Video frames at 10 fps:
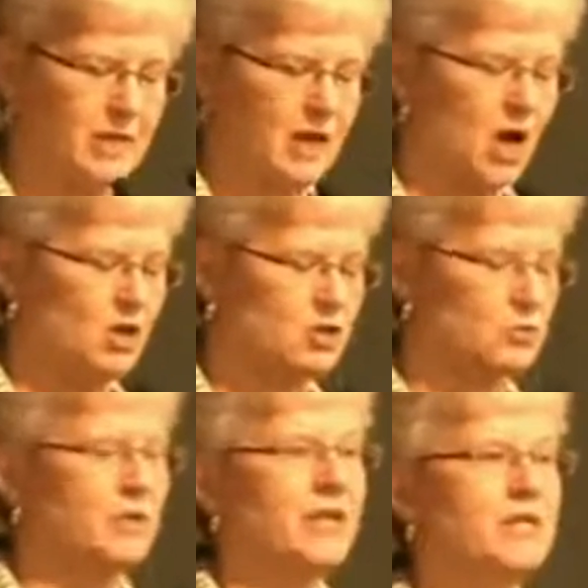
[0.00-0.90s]

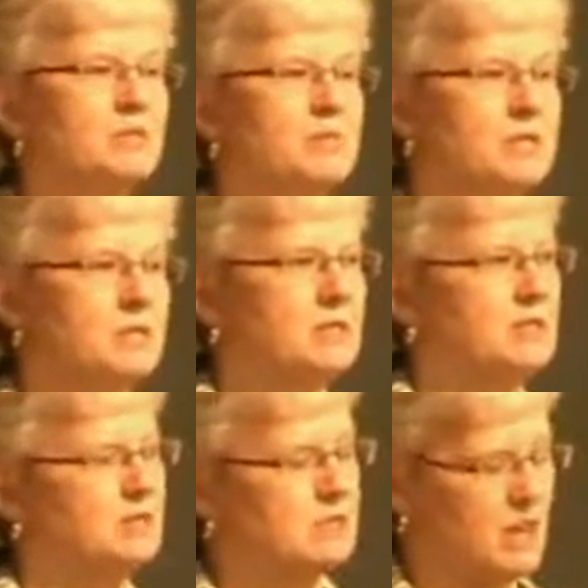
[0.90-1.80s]
arts-related
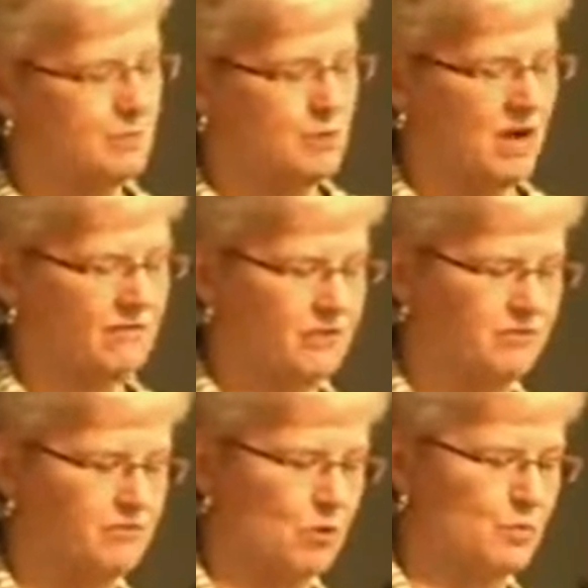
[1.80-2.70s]
businesses, nonprofit and
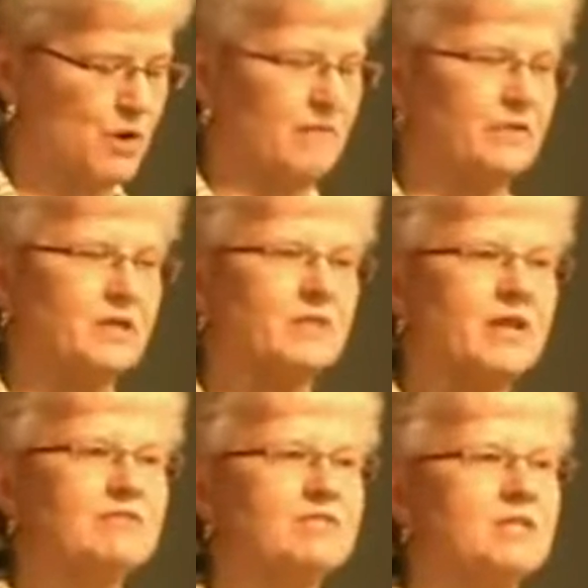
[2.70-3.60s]
for-profit, and
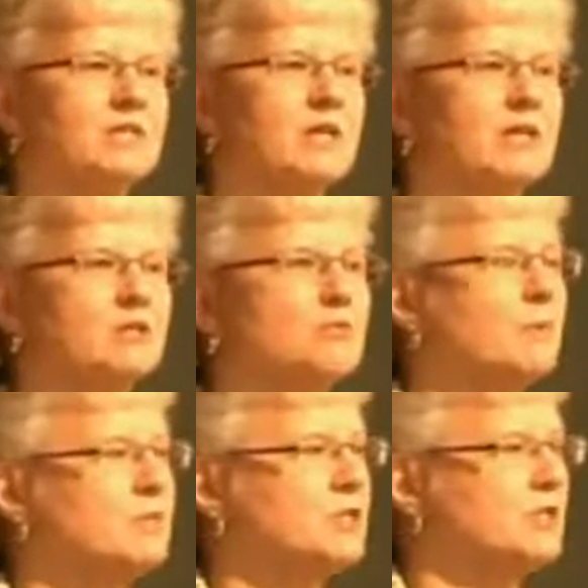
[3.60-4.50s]
they've seen that it
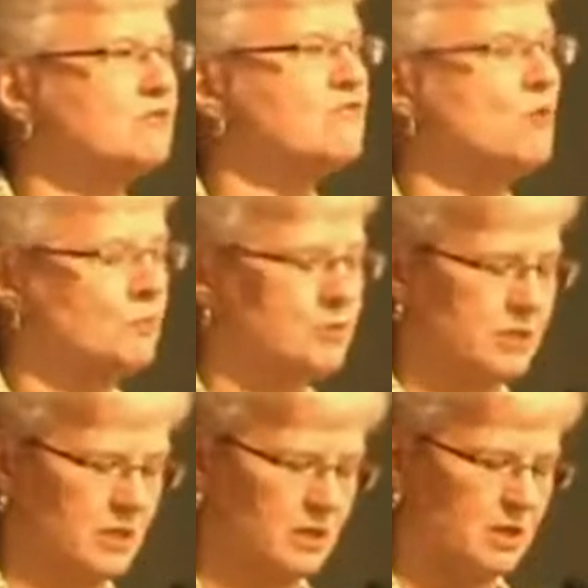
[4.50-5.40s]
represents
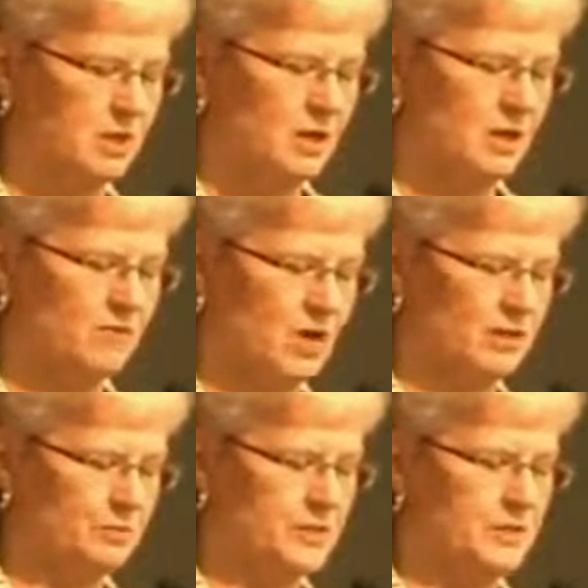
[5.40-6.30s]
4% of all the
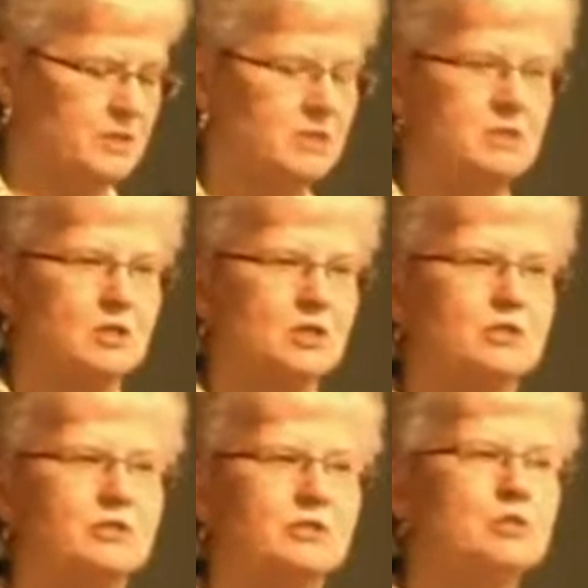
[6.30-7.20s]
businesses and
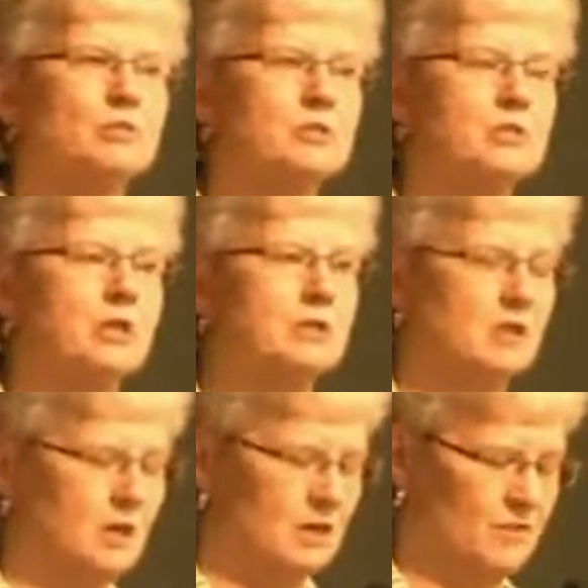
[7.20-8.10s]
close to 2%
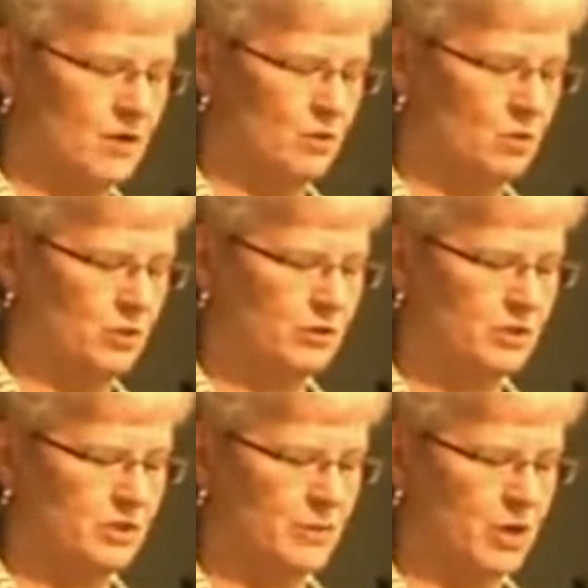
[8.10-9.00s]
of all the workers
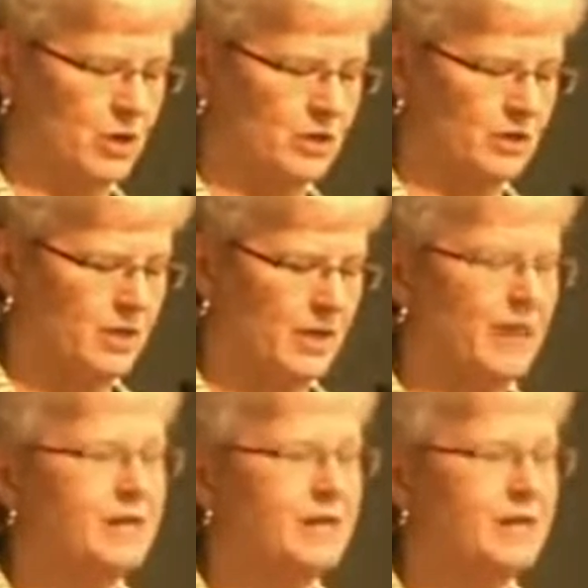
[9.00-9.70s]
in America. And